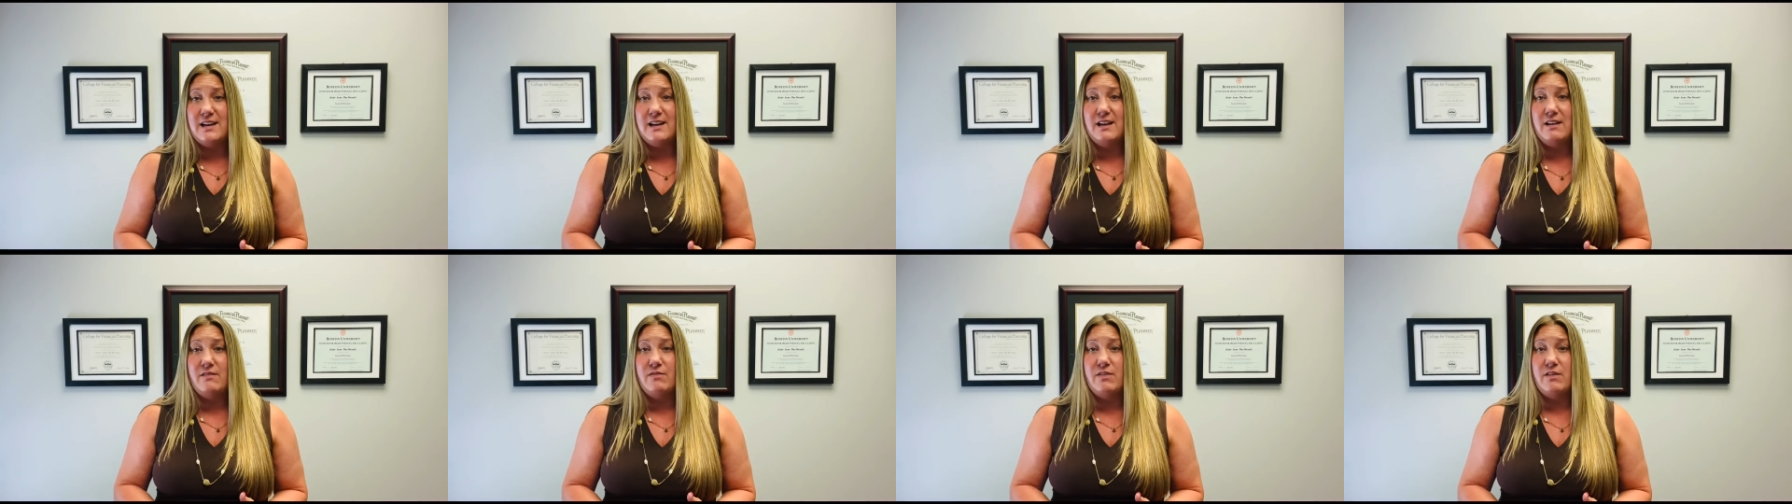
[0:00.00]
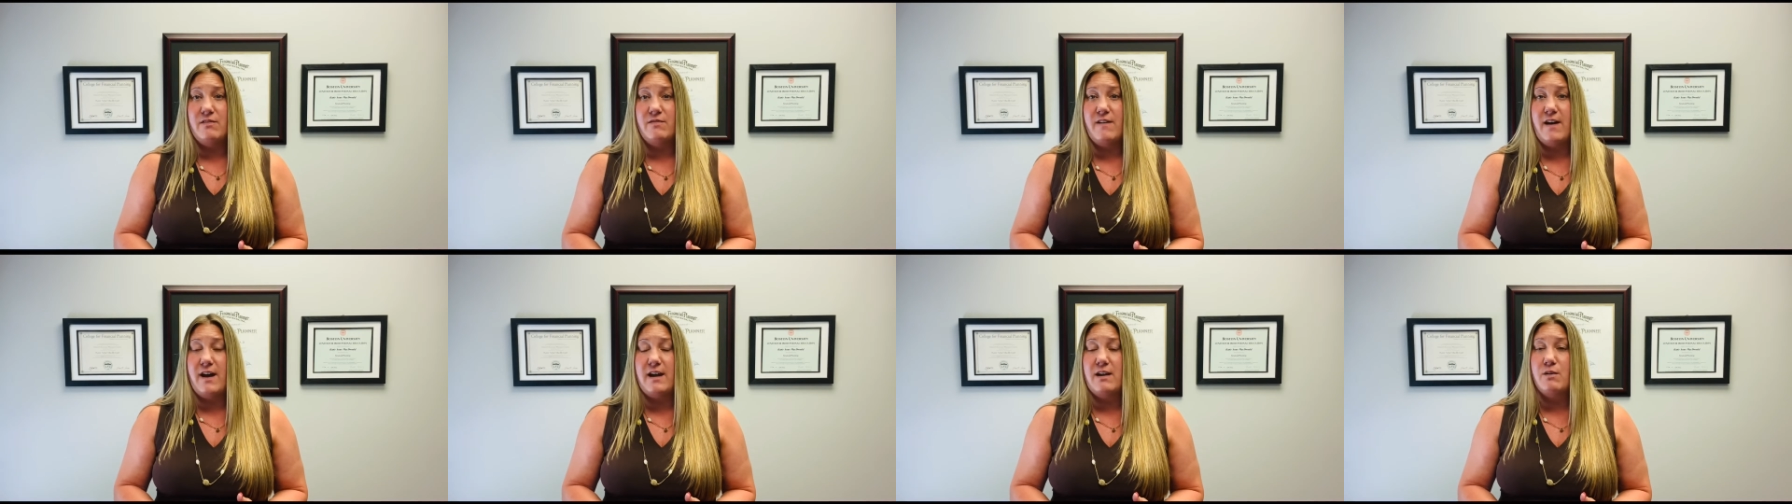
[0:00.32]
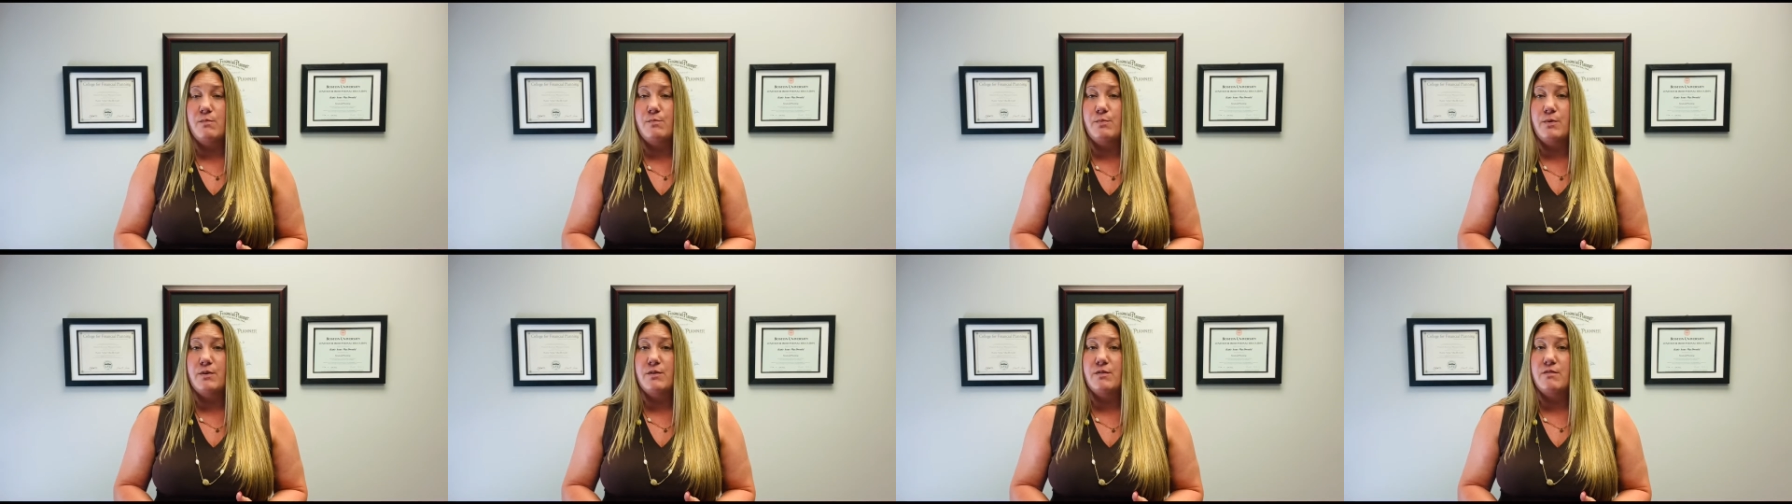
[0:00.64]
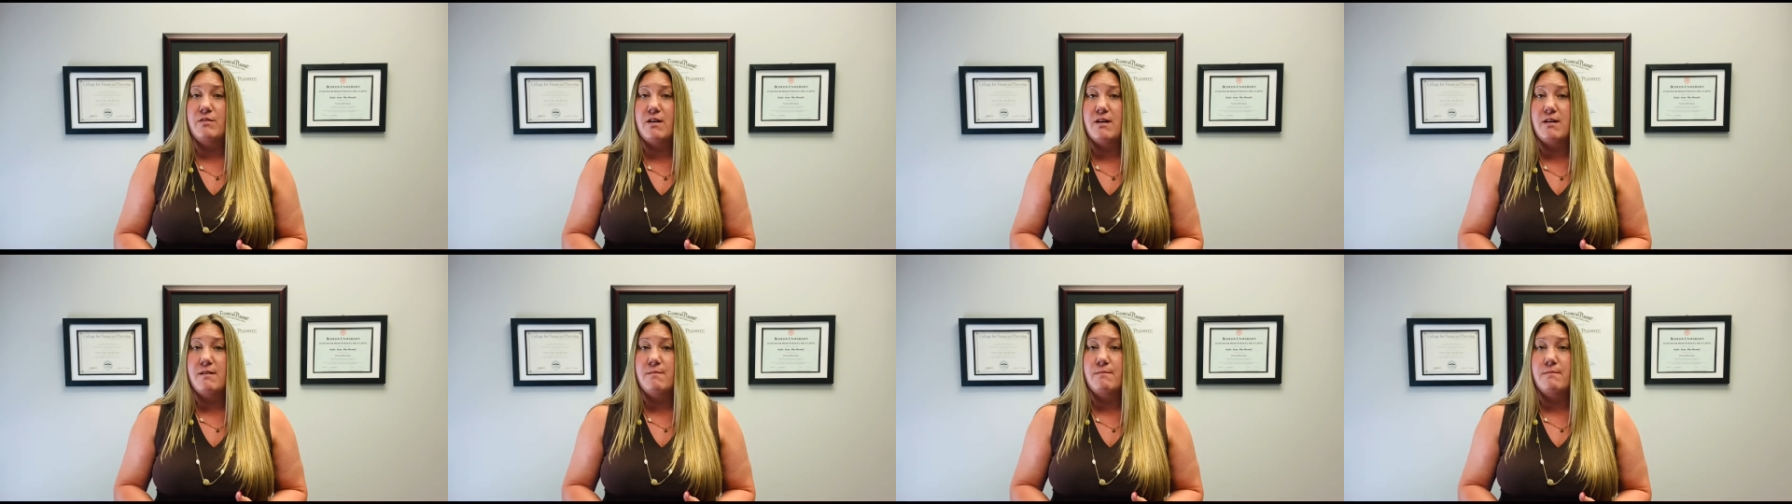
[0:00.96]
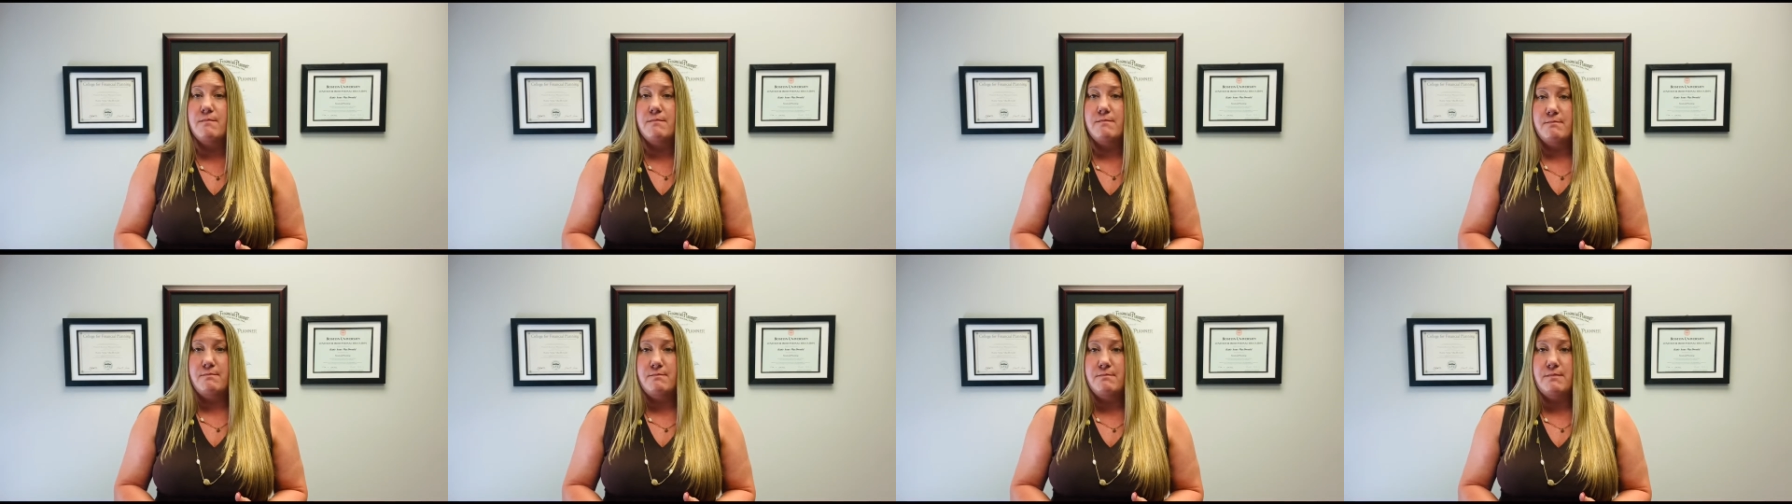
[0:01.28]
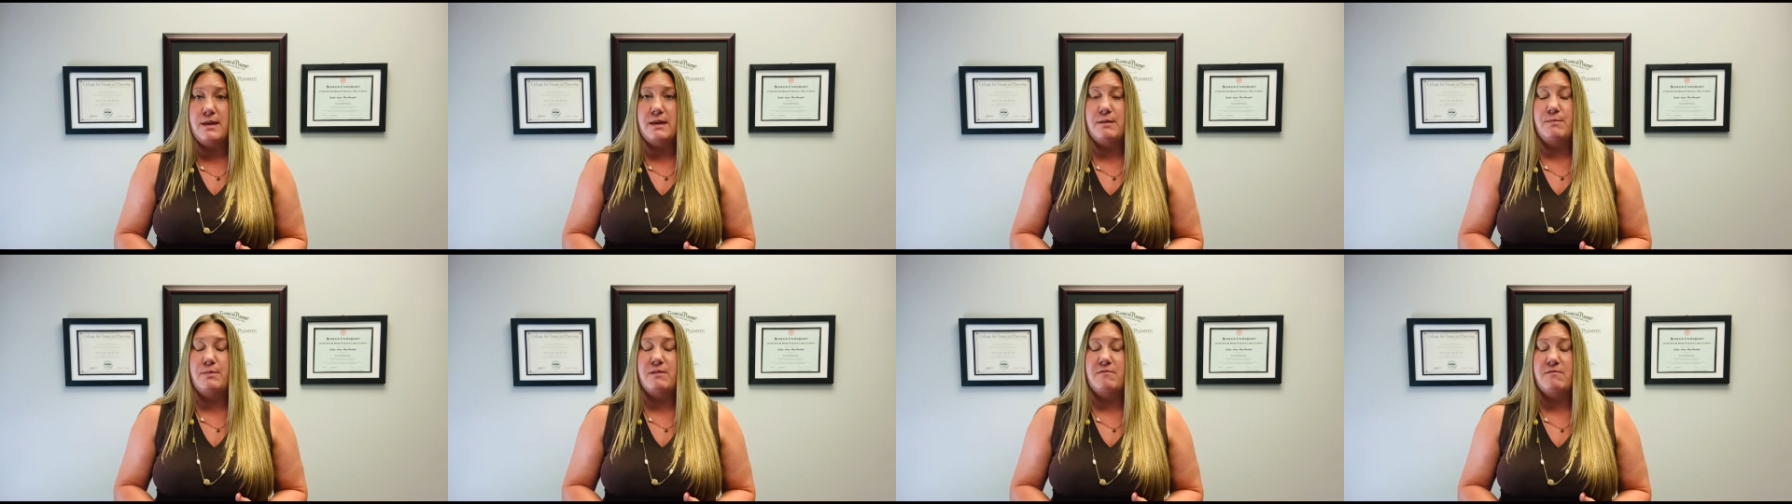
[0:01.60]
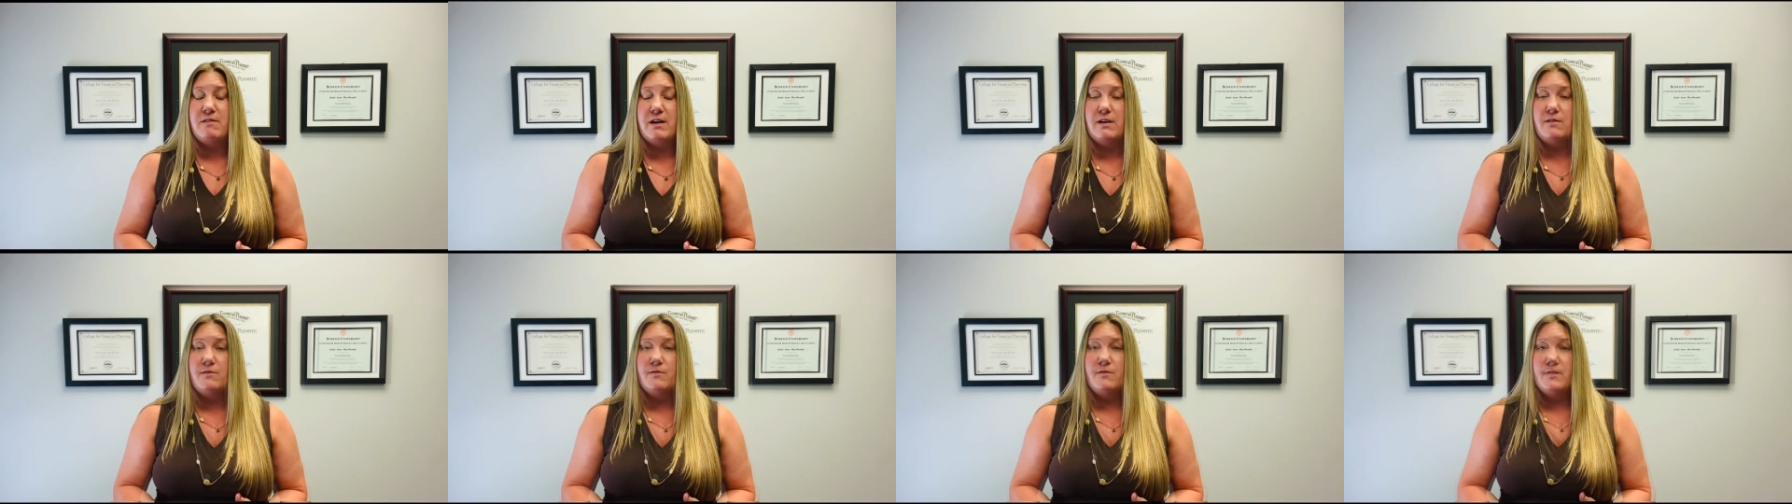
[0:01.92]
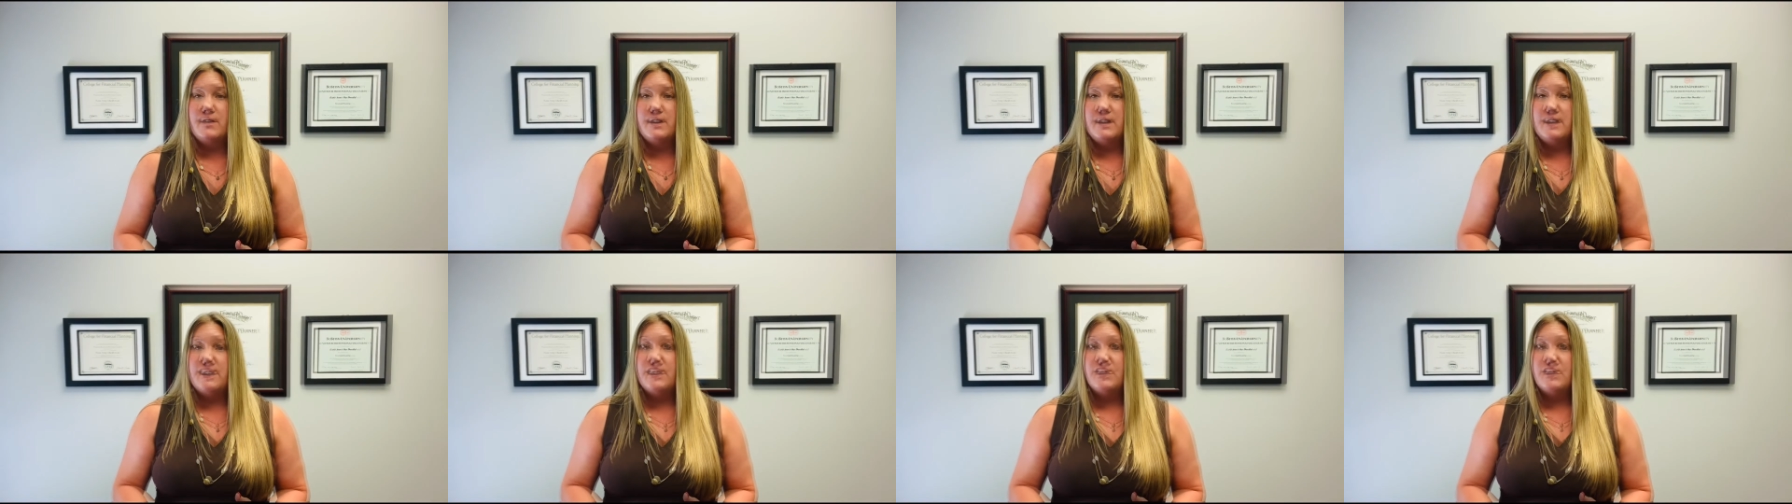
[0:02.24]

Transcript: if the fire program may be right for you.